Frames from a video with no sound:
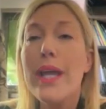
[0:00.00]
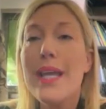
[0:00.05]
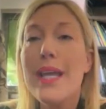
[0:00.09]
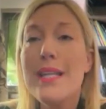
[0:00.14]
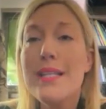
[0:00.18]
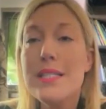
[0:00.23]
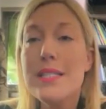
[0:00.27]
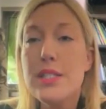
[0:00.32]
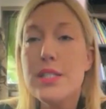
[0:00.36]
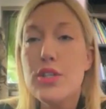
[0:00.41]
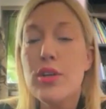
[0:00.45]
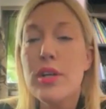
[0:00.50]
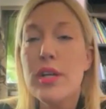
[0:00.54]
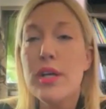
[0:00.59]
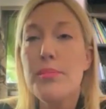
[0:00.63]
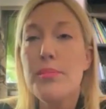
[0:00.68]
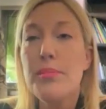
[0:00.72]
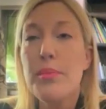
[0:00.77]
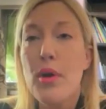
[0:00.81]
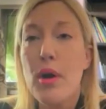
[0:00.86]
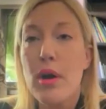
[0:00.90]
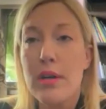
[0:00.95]

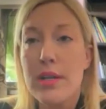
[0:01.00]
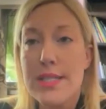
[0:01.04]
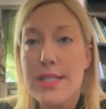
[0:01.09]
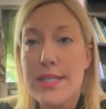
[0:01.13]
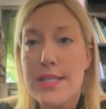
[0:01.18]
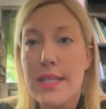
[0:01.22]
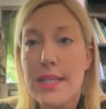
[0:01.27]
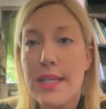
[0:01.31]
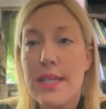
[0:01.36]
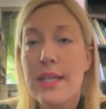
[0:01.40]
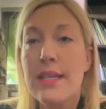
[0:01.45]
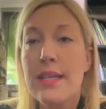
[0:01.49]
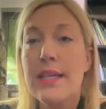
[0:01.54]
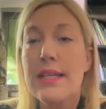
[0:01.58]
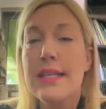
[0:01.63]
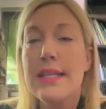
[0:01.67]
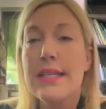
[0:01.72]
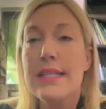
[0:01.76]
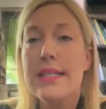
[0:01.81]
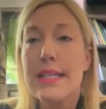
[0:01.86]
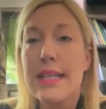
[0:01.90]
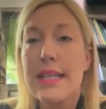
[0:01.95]
insular policy
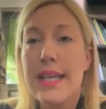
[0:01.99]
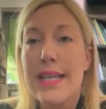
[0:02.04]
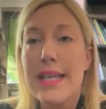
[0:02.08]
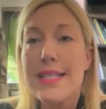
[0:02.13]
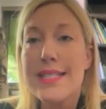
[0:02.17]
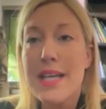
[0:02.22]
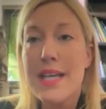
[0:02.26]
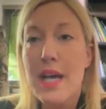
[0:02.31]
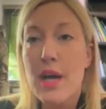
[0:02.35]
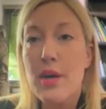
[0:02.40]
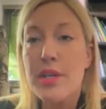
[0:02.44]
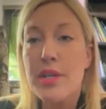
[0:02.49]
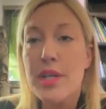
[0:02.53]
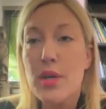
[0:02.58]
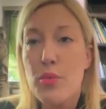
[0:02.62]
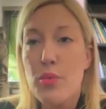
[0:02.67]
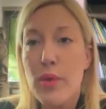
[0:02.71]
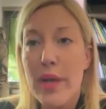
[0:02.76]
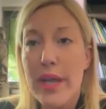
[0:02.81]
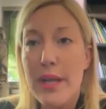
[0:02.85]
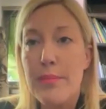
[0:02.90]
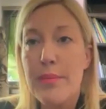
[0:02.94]
to get Saudi
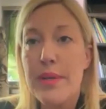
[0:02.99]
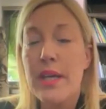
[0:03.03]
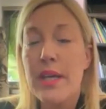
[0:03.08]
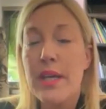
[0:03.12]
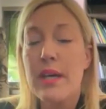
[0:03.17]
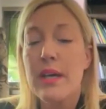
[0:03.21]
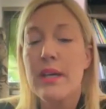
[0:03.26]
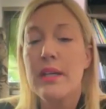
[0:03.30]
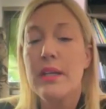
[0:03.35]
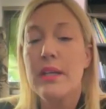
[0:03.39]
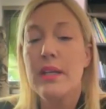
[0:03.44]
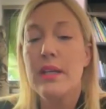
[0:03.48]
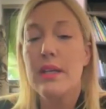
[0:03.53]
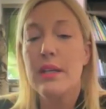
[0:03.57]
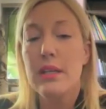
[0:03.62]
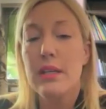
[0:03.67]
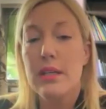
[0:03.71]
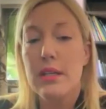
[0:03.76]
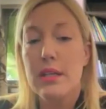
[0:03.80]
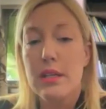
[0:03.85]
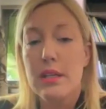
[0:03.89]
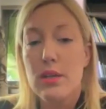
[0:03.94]
Arabia
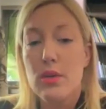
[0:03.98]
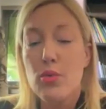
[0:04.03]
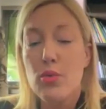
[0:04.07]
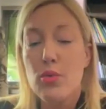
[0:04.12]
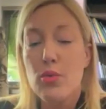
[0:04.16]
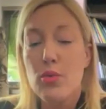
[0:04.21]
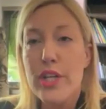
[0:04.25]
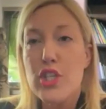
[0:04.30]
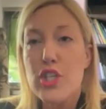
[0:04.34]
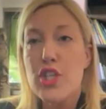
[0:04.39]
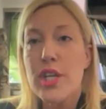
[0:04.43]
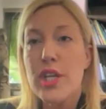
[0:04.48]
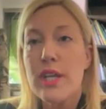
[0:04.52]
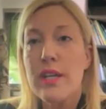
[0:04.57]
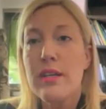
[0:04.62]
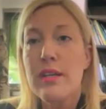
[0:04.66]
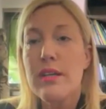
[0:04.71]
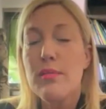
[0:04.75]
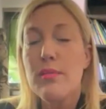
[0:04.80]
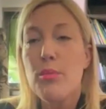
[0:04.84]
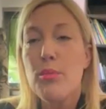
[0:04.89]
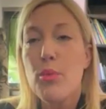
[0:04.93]

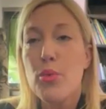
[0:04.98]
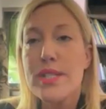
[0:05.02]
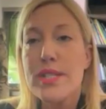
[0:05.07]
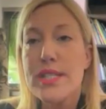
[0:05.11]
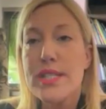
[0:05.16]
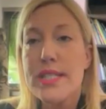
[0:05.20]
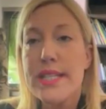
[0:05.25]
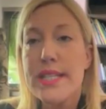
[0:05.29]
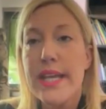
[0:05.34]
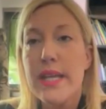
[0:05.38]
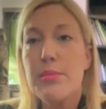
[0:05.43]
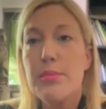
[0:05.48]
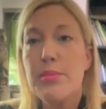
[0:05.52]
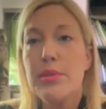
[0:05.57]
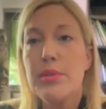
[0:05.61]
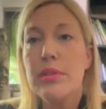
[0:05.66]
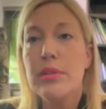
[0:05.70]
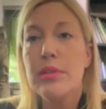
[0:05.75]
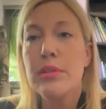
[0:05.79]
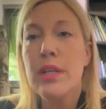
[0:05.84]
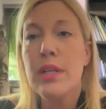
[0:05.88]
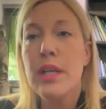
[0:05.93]
richer, more
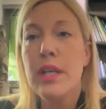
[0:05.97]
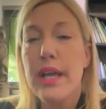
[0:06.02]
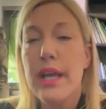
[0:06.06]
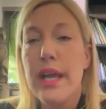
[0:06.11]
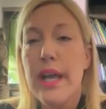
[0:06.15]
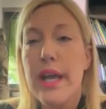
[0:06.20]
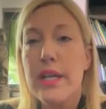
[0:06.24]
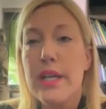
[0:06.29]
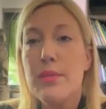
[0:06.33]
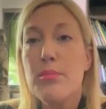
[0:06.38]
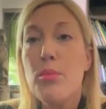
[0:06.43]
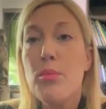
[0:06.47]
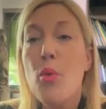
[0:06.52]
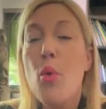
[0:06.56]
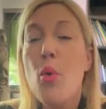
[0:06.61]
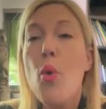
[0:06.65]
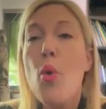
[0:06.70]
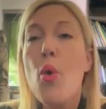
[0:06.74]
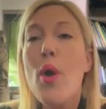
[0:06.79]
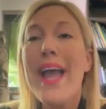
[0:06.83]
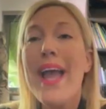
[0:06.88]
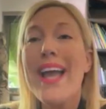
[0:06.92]
stable, and
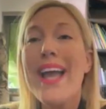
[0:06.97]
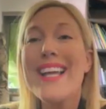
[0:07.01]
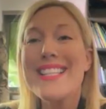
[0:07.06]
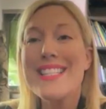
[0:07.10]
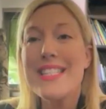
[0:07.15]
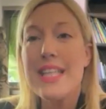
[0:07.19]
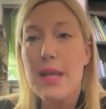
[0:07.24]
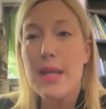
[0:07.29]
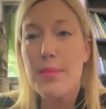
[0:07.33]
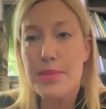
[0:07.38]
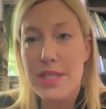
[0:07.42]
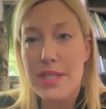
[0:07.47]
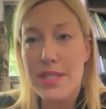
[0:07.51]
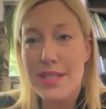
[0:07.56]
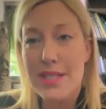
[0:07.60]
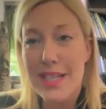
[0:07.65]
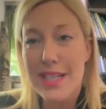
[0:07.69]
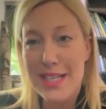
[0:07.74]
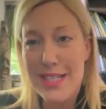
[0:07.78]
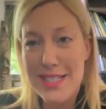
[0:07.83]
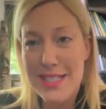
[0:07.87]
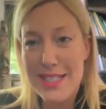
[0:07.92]
more accepted
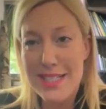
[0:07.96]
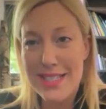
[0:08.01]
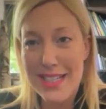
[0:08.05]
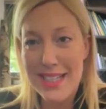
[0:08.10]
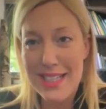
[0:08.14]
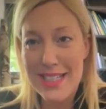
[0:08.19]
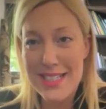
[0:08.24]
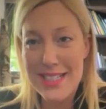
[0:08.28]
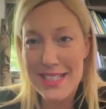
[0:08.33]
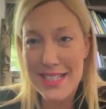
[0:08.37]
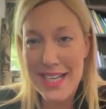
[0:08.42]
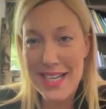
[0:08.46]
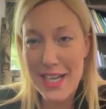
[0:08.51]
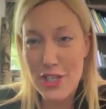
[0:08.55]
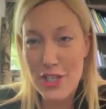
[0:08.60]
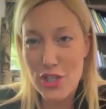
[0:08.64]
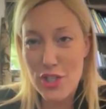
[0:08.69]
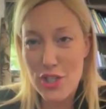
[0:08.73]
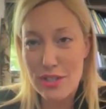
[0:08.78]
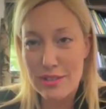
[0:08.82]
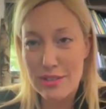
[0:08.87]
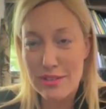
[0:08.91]
into the
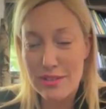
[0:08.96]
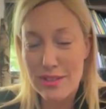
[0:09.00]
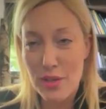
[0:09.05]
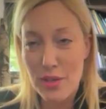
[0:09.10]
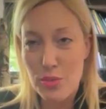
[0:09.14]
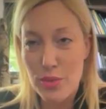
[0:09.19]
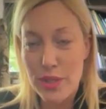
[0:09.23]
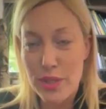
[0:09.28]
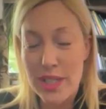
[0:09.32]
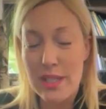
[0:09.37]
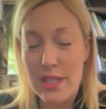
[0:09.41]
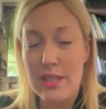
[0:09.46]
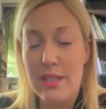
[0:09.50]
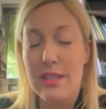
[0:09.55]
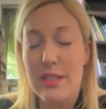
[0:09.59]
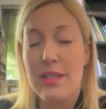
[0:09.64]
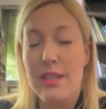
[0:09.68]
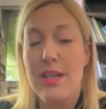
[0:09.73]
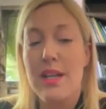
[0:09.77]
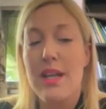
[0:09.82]
international arena.